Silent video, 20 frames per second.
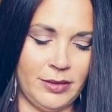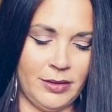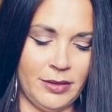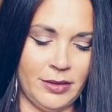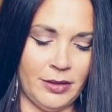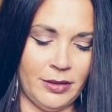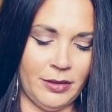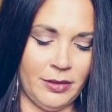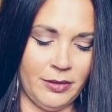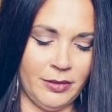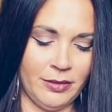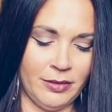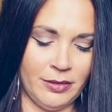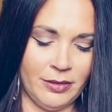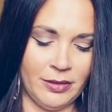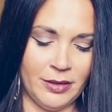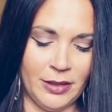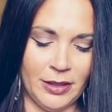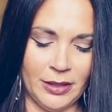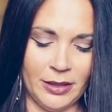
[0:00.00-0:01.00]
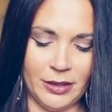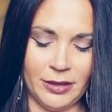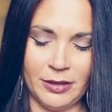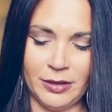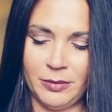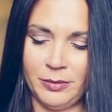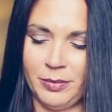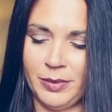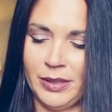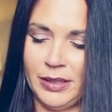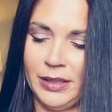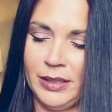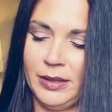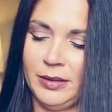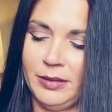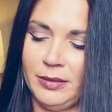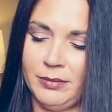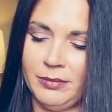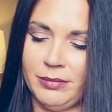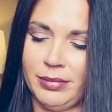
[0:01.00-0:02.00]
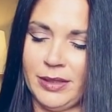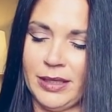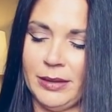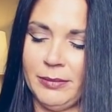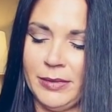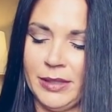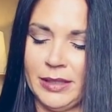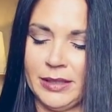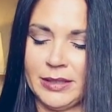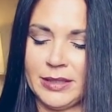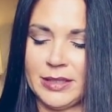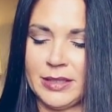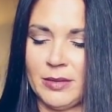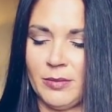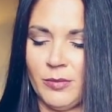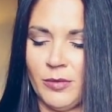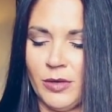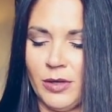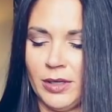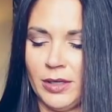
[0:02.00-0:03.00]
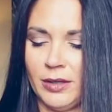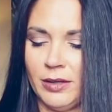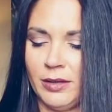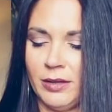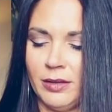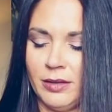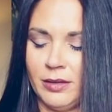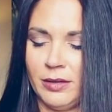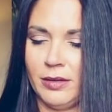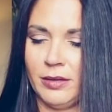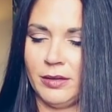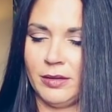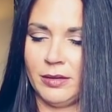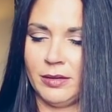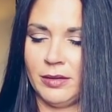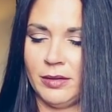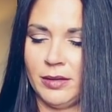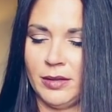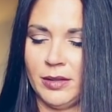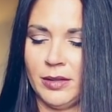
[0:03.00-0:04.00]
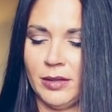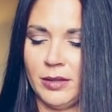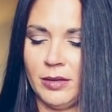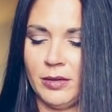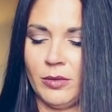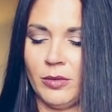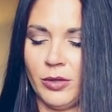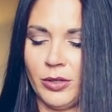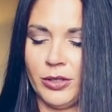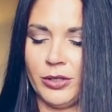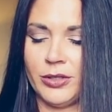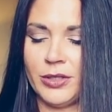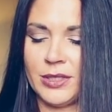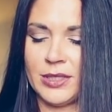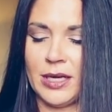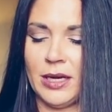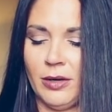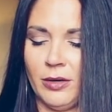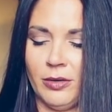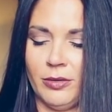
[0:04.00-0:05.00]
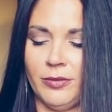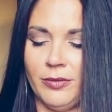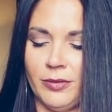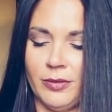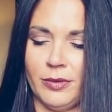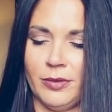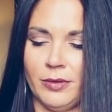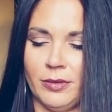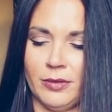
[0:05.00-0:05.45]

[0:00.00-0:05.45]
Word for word: you know, could be blaming someone or yourself.